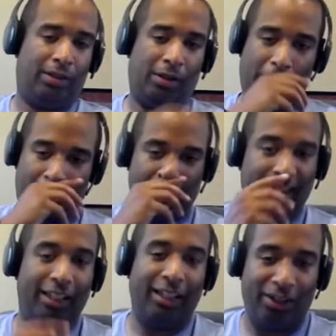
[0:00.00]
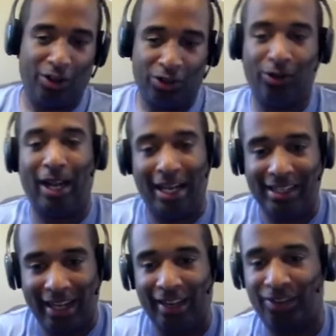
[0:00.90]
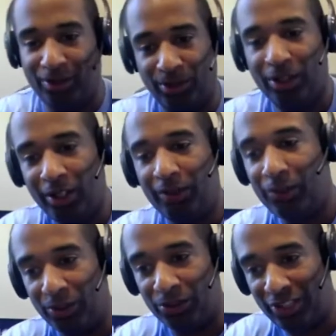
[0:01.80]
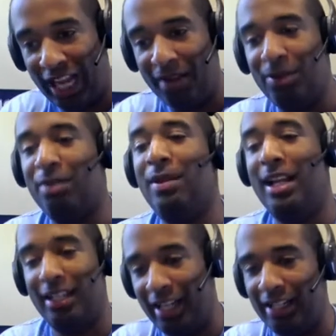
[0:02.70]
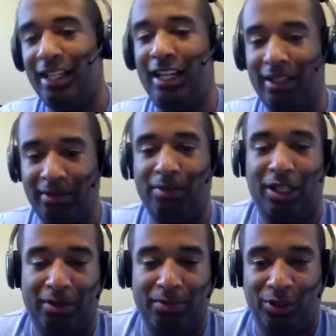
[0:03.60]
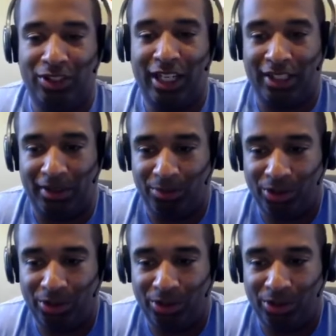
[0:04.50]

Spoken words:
I think they also had knives. They were stabbing him, and then they macheted him too.